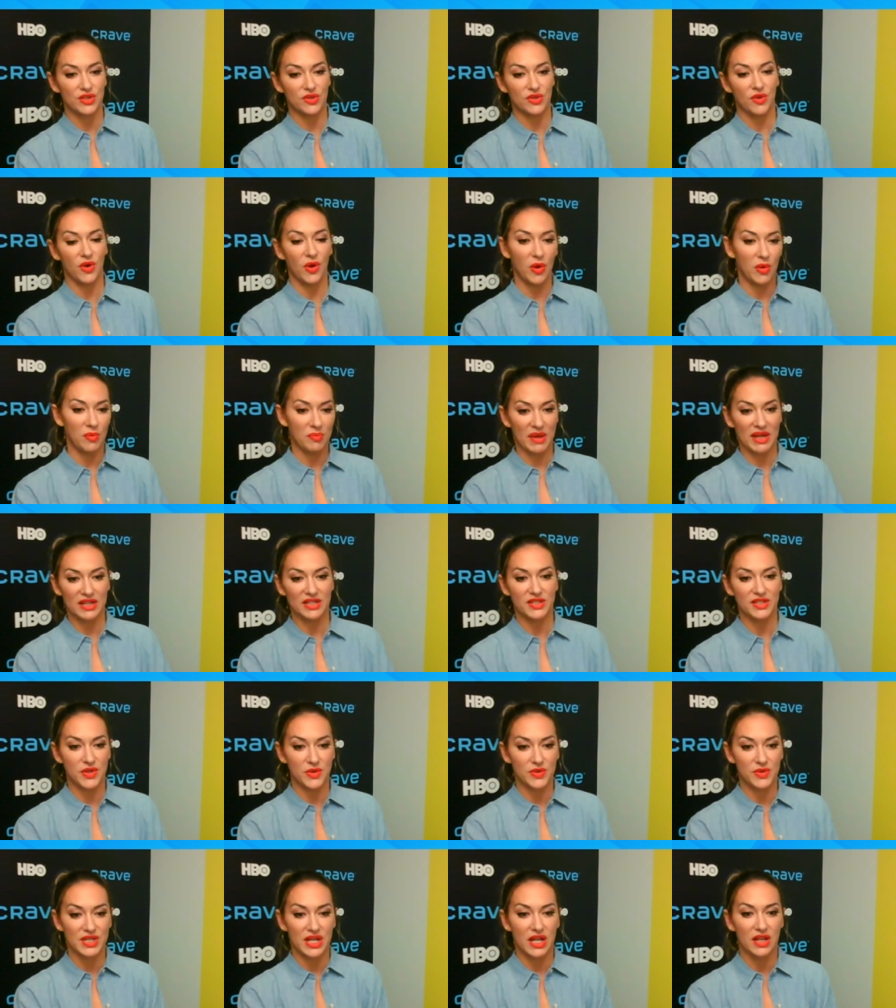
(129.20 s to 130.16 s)
or home back to the
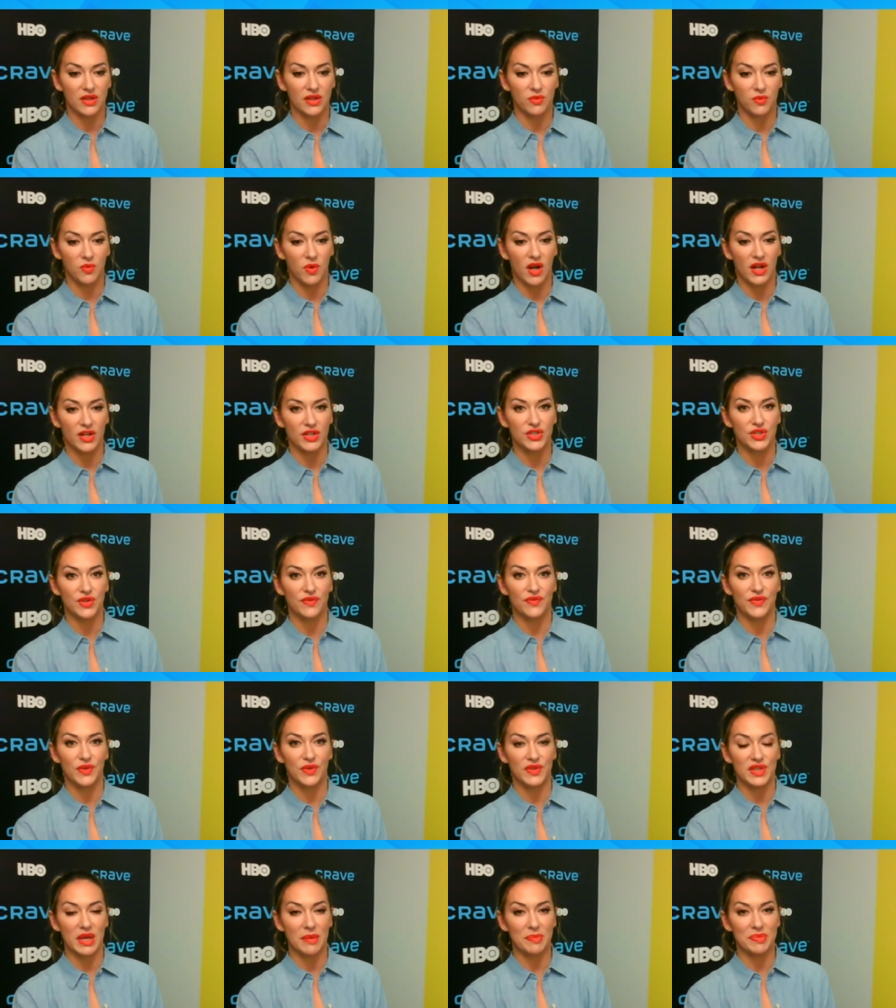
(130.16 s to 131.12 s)
hotel and watched a
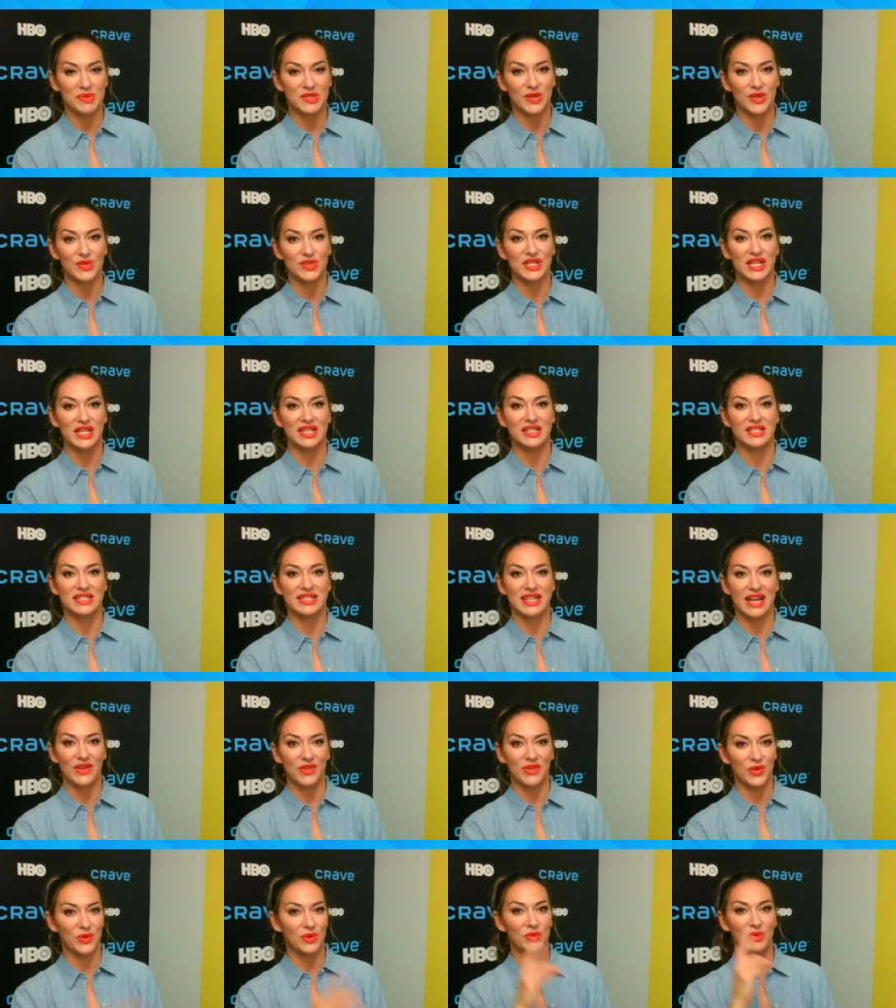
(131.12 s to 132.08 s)
few of the episodes again
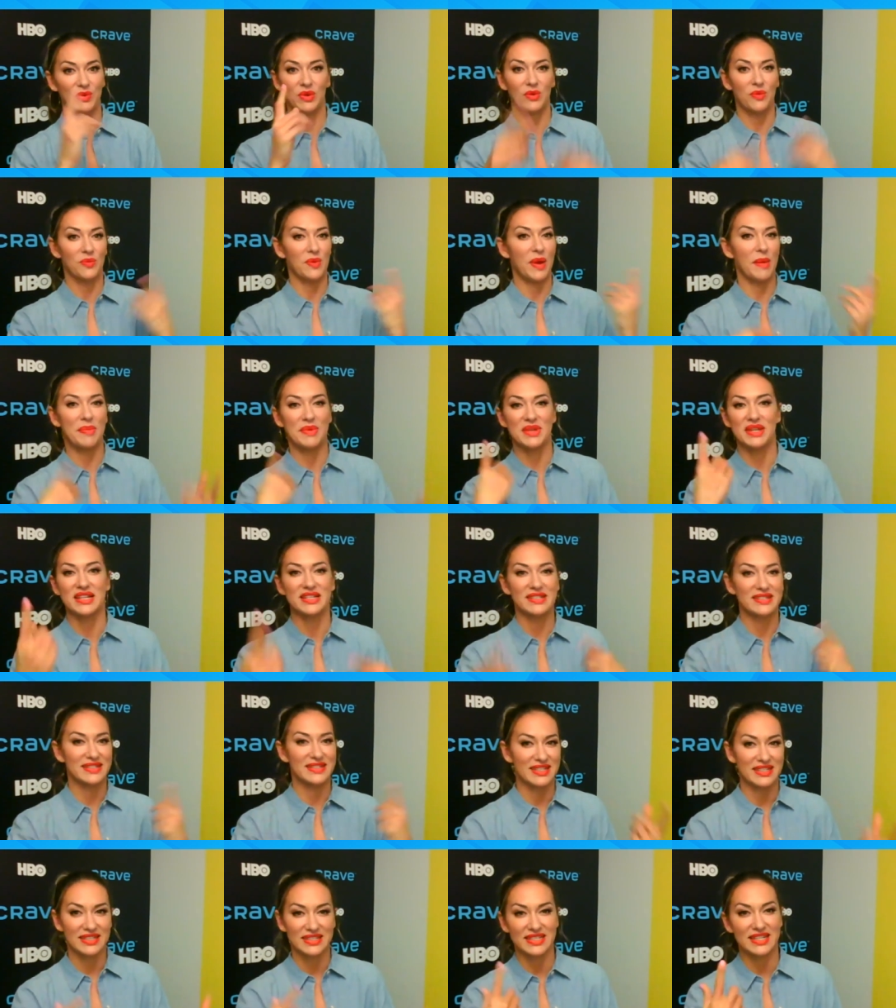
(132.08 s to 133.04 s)
together. And we were
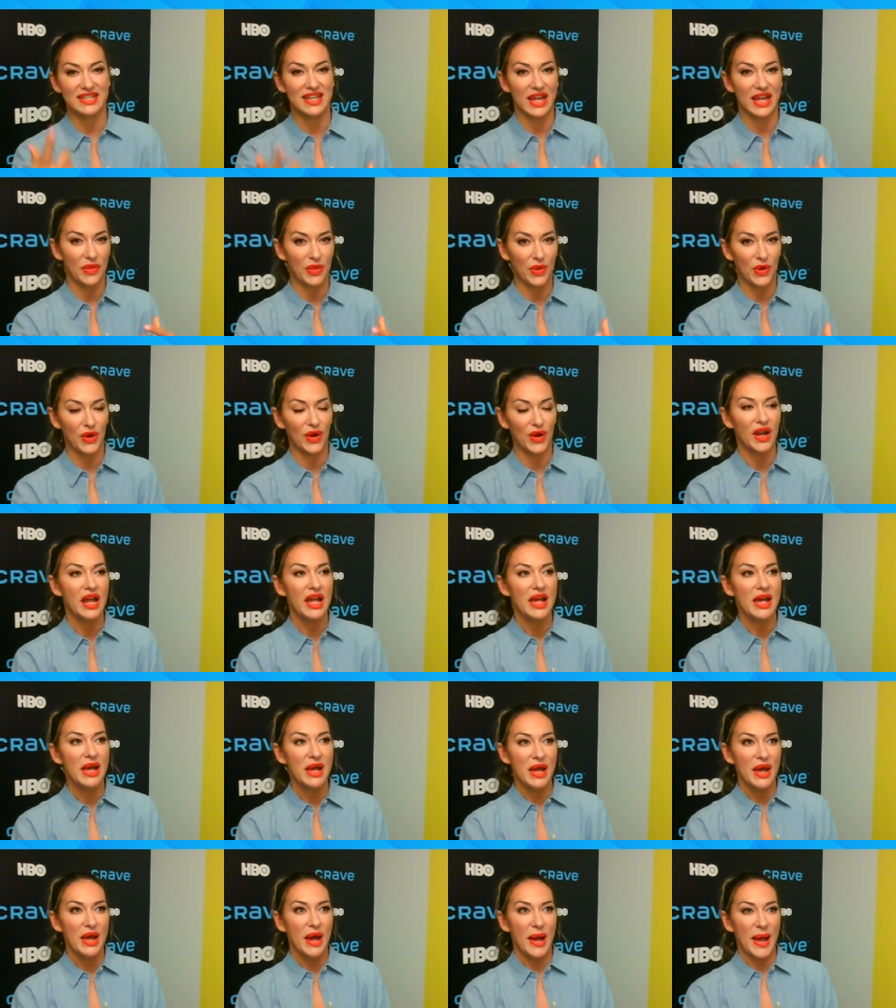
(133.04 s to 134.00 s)
reminiscing together
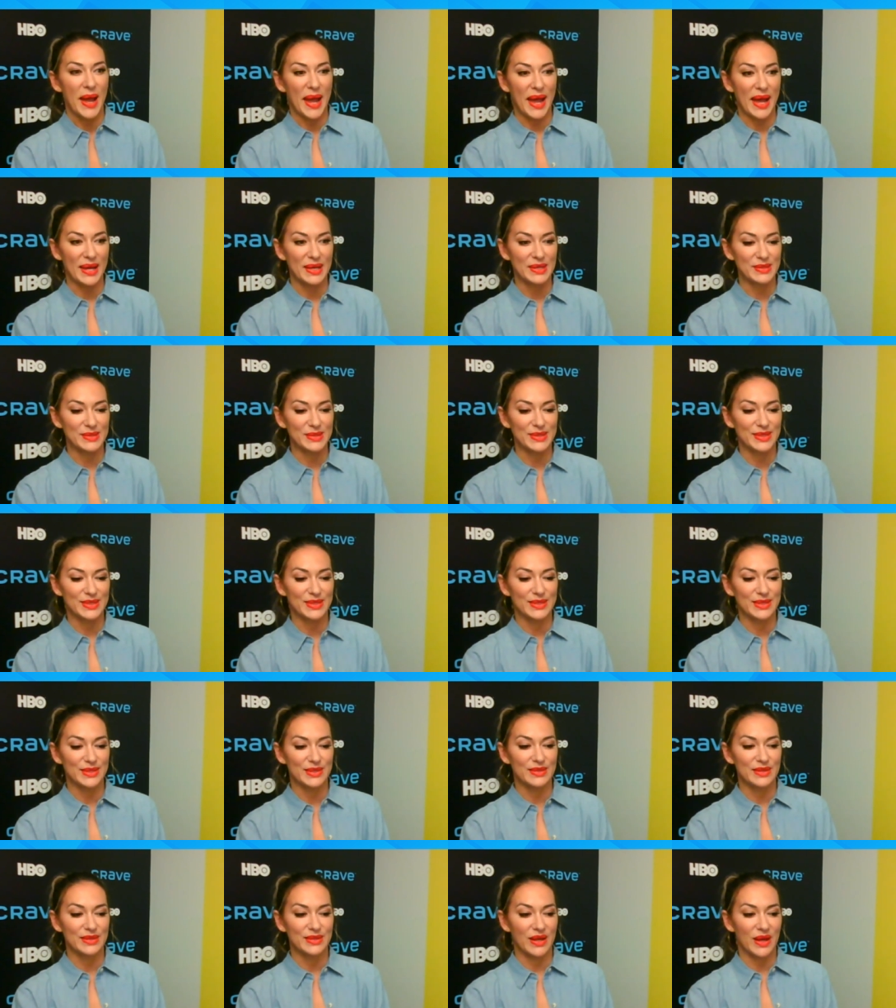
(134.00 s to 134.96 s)

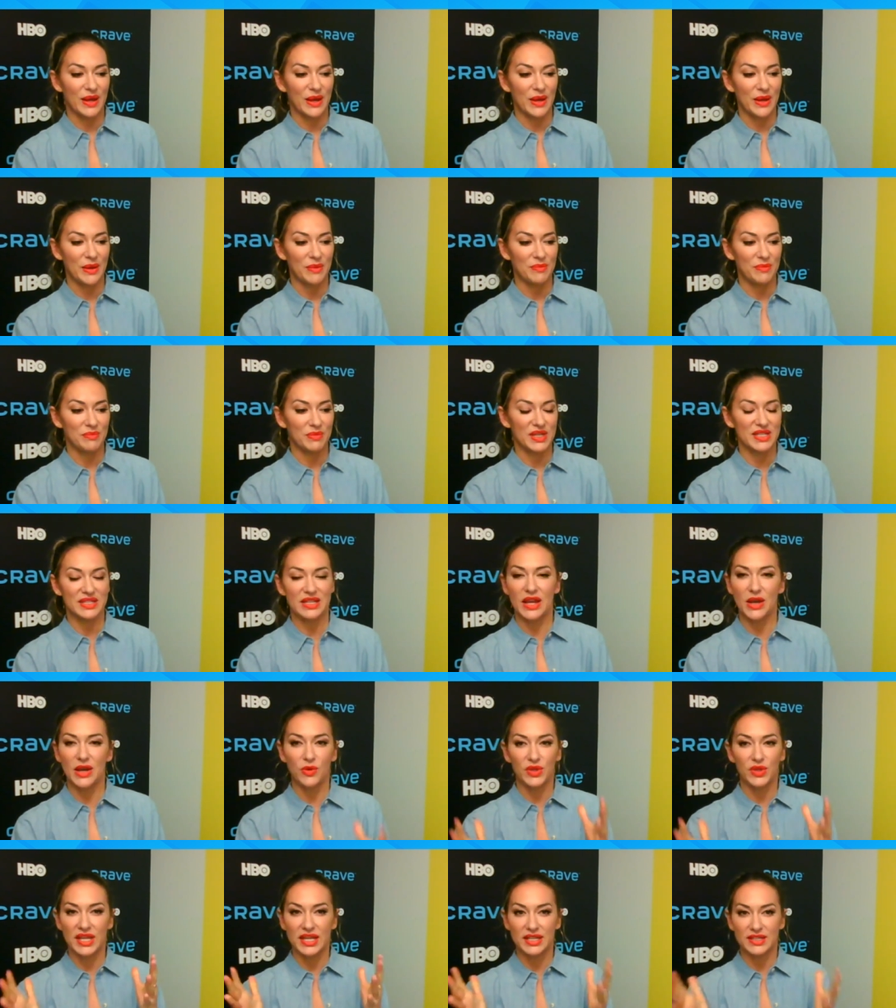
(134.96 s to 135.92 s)
as because um, I
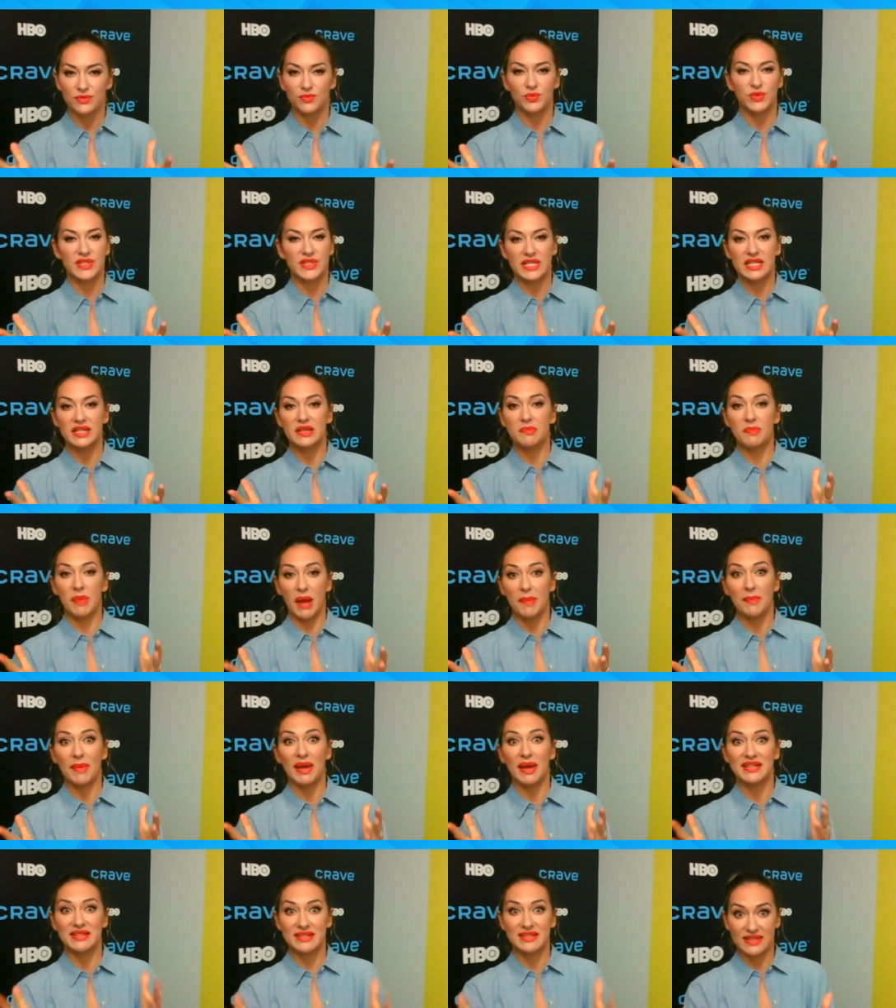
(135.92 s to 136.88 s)
only had seen it by
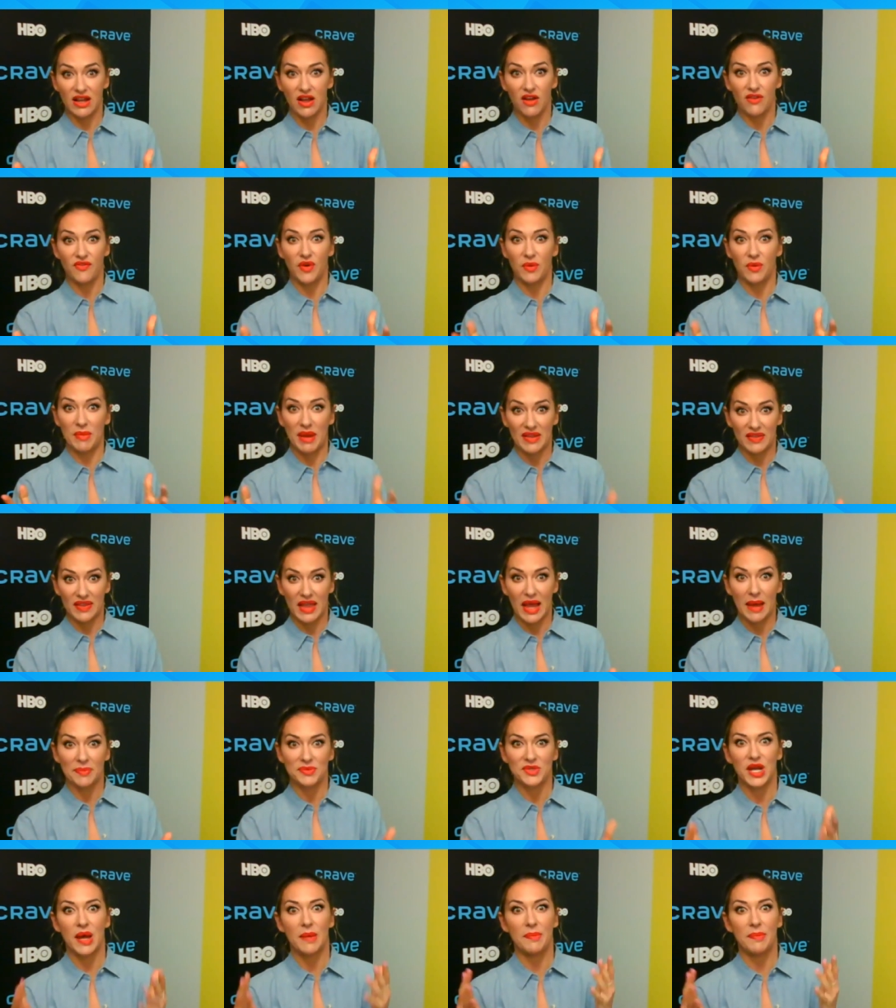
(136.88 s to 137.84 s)
myself on my
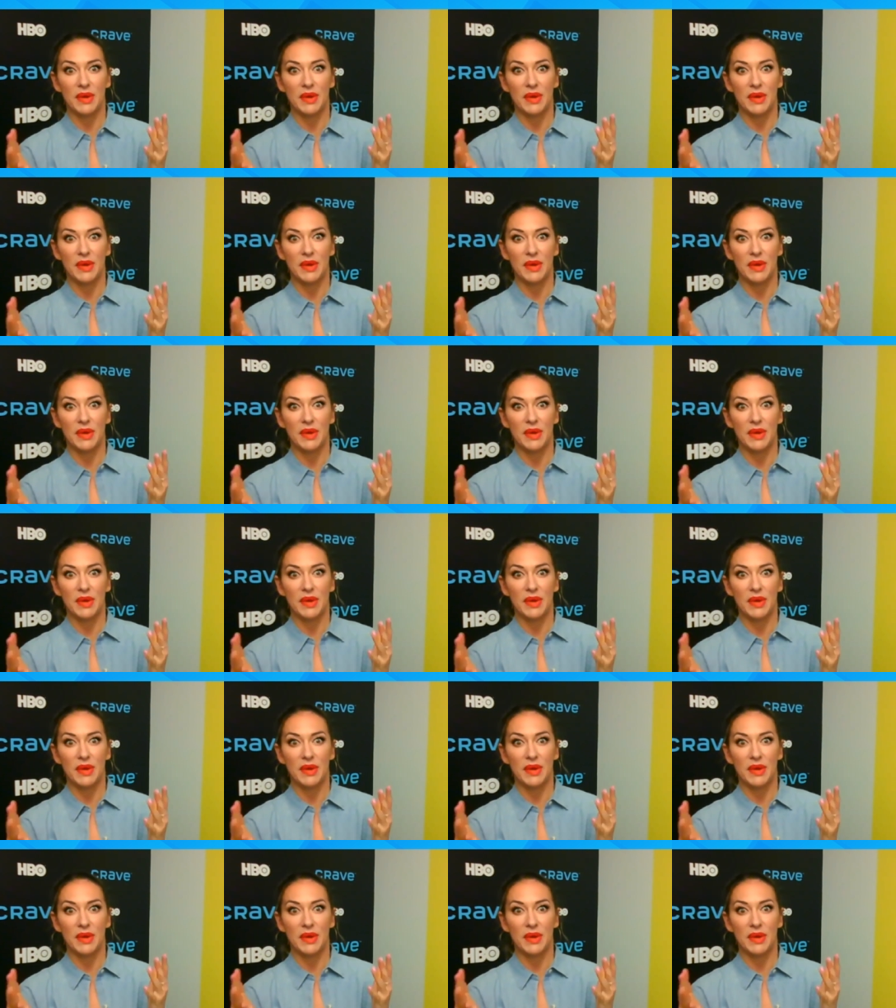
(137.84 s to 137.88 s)
laptop.